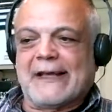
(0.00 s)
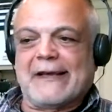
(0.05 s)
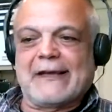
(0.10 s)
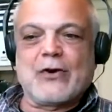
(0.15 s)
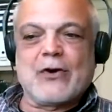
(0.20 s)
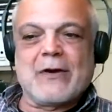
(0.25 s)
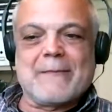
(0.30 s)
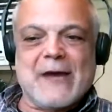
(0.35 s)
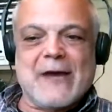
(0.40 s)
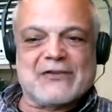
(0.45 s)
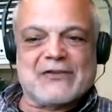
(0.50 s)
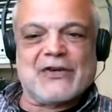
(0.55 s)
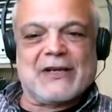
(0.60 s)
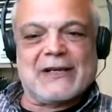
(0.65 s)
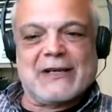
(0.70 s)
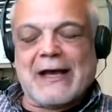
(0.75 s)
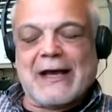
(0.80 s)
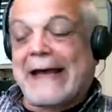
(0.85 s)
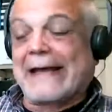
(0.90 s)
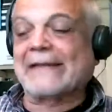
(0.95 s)
can you
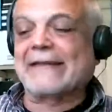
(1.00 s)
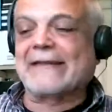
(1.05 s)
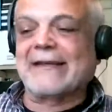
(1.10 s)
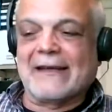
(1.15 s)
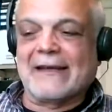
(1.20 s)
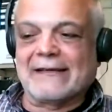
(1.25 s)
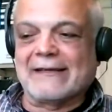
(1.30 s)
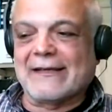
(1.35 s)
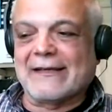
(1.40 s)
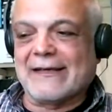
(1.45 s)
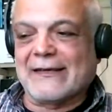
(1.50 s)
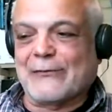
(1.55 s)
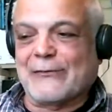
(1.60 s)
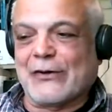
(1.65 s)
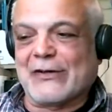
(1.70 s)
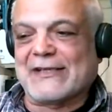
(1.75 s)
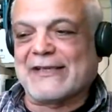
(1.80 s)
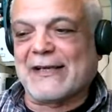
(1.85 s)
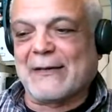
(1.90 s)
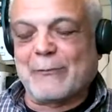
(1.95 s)
imagine AT&T,
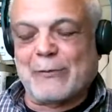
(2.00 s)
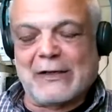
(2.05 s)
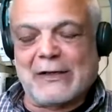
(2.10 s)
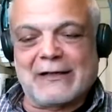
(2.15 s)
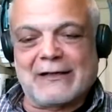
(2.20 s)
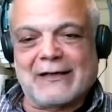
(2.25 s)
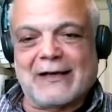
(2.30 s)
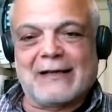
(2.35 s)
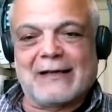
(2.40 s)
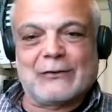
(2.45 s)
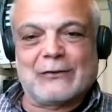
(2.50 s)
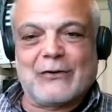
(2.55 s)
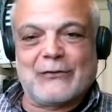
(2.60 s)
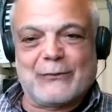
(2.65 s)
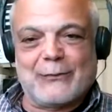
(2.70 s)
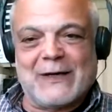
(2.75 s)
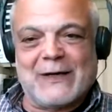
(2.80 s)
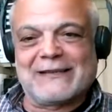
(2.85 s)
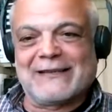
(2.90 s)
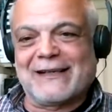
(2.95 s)
for example, cut
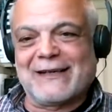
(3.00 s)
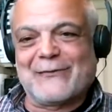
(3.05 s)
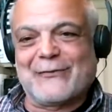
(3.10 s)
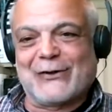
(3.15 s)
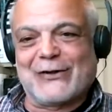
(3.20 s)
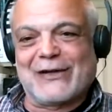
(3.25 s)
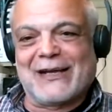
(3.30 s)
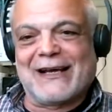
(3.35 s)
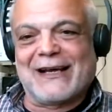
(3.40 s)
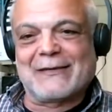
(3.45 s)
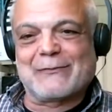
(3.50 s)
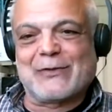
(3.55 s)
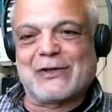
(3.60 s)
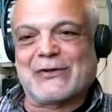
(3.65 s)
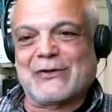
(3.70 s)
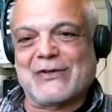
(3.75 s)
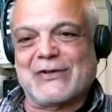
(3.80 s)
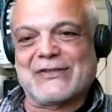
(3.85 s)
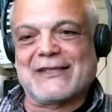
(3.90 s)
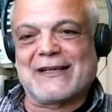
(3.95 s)
off my telephone line
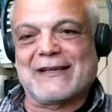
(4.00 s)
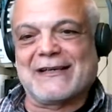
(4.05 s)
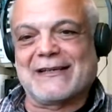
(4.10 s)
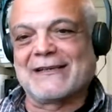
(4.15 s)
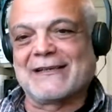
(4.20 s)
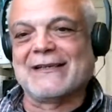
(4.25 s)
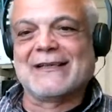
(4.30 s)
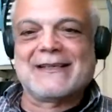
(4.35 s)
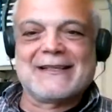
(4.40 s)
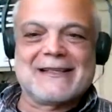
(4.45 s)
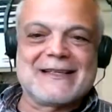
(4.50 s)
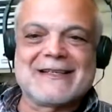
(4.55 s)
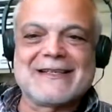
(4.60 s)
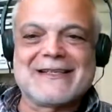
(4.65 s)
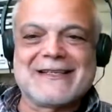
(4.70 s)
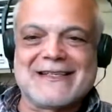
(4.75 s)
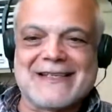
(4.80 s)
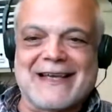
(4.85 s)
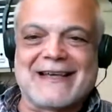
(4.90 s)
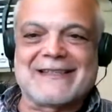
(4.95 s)
because I
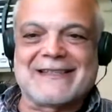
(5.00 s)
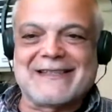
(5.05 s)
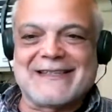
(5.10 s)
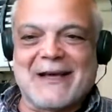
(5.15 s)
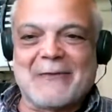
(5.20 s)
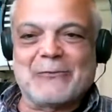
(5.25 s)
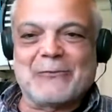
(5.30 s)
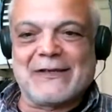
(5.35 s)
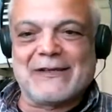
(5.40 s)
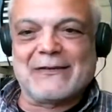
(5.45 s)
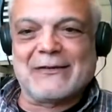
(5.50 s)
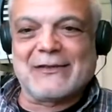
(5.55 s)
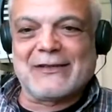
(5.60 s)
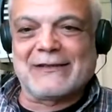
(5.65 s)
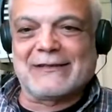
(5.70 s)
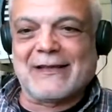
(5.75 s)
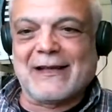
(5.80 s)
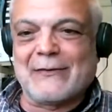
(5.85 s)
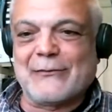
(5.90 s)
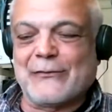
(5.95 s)
said something
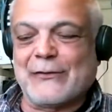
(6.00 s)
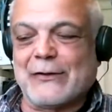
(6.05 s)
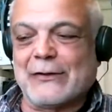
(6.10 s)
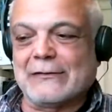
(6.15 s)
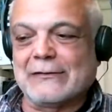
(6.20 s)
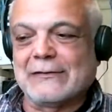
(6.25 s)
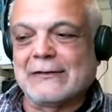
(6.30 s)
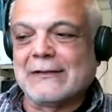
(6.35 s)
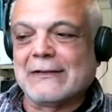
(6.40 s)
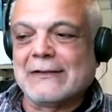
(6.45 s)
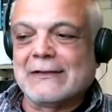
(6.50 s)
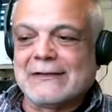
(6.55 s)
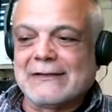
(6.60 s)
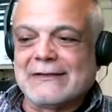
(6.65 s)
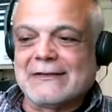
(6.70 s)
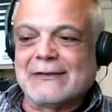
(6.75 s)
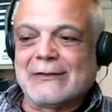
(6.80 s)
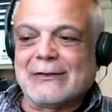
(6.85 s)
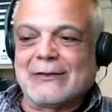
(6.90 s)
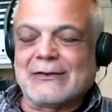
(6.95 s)
on the telephone?
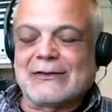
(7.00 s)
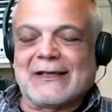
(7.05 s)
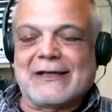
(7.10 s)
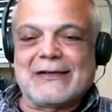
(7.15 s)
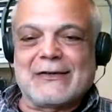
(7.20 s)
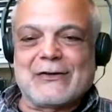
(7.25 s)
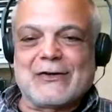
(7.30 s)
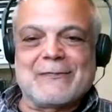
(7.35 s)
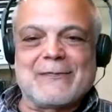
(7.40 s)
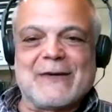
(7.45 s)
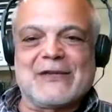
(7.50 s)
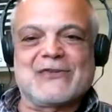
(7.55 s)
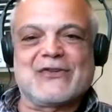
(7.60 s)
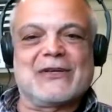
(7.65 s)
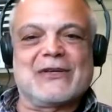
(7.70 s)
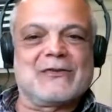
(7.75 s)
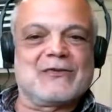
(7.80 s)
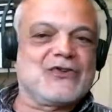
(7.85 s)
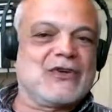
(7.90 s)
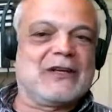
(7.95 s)
Or can you
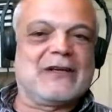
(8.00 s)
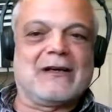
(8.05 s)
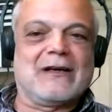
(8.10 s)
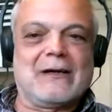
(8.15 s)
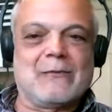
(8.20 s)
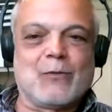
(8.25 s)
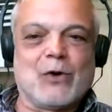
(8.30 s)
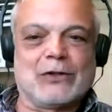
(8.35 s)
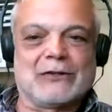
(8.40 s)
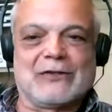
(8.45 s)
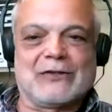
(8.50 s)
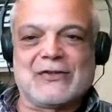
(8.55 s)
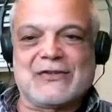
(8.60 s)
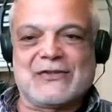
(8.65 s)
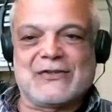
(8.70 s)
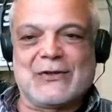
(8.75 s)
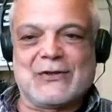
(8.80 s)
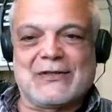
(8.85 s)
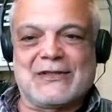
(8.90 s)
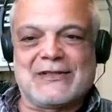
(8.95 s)
imagine General
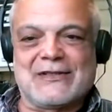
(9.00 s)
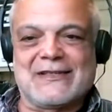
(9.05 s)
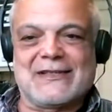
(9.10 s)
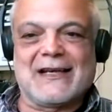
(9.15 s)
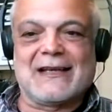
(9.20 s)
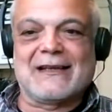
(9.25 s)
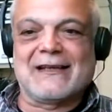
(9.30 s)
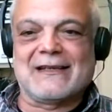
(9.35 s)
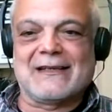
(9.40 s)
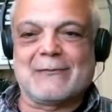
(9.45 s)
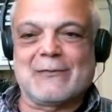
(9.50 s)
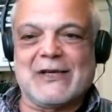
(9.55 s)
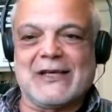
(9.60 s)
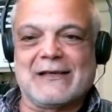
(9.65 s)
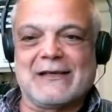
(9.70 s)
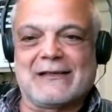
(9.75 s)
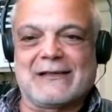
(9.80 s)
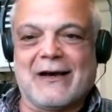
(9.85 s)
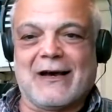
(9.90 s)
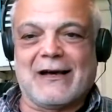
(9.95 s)
Motors not selling
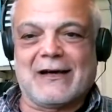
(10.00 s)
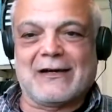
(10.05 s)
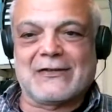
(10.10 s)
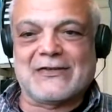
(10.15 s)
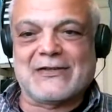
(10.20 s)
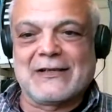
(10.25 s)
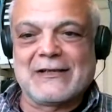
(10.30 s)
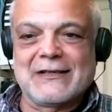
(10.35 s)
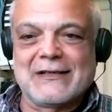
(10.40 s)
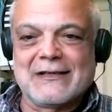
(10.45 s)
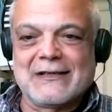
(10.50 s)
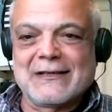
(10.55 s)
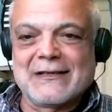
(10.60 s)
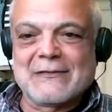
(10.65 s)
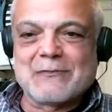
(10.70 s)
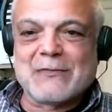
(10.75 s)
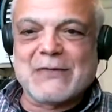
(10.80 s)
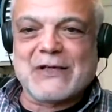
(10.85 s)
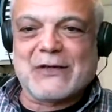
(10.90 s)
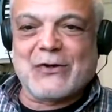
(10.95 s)
me cars
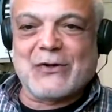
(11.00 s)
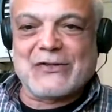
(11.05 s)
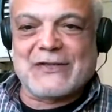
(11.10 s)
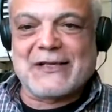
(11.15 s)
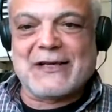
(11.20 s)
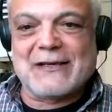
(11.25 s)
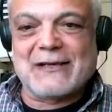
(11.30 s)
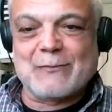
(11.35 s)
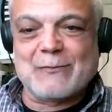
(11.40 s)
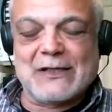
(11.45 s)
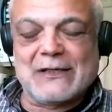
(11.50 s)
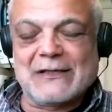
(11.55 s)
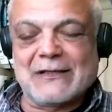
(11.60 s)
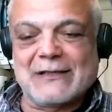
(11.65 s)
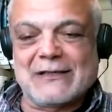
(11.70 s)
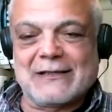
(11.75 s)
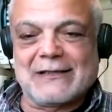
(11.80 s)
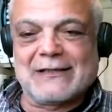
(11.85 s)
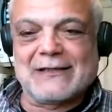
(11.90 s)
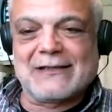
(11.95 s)
because I'm
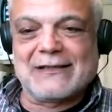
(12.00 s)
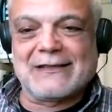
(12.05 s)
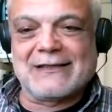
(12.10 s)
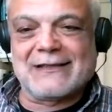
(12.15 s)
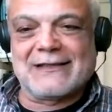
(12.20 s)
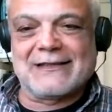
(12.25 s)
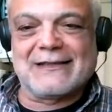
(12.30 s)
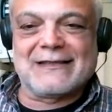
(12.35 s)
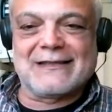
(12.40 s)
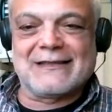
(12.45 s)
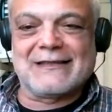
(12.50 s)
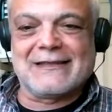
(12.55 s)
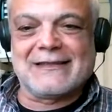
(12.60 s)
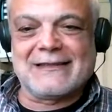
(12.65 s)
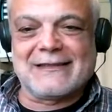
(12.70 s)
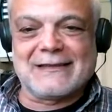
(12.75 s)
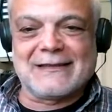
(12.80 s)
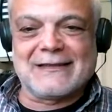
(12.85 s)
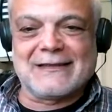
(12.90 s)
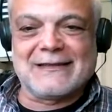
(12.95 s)

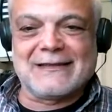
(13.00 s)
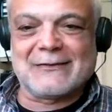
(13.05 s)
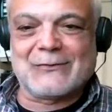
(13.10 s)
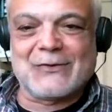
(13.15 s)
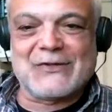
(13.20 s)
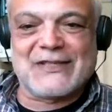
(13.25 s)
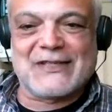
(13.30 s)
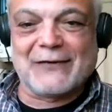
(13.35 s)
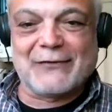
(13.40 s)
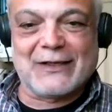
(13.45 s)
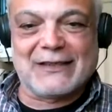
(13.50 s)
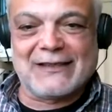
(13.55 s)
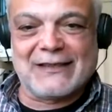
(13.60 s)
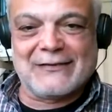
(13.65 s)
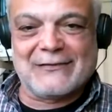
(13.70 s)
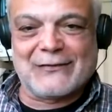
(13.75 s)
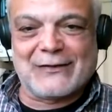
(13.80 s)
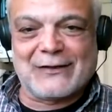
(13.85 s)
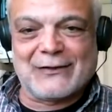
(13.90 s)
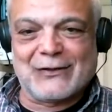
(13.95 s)
a
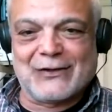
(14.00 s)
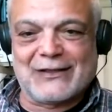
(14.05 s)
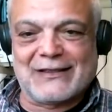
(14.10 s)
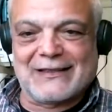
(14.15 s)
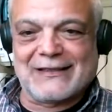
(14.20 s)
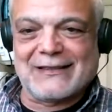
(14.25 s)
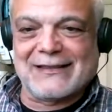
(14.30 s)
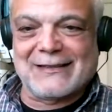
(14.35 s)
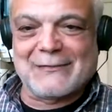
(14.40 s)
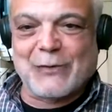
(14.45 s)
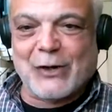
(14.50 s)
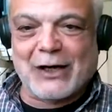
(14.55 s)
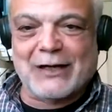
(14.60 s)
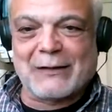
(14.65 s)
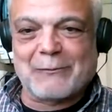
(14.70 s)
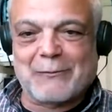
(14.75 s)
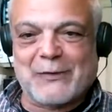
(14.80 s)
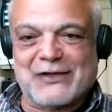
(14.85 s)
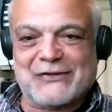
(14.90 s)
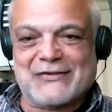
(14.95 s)
conservative and not a
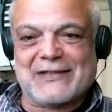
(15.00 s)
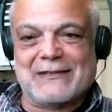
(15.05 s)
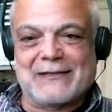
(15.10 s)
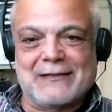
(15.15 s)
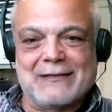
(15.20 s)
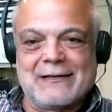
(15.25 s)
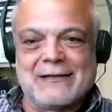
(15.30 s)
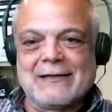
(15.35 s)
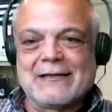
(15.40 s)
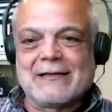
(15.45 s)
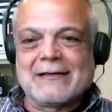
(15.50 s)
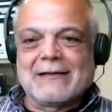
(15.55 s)
liberal person?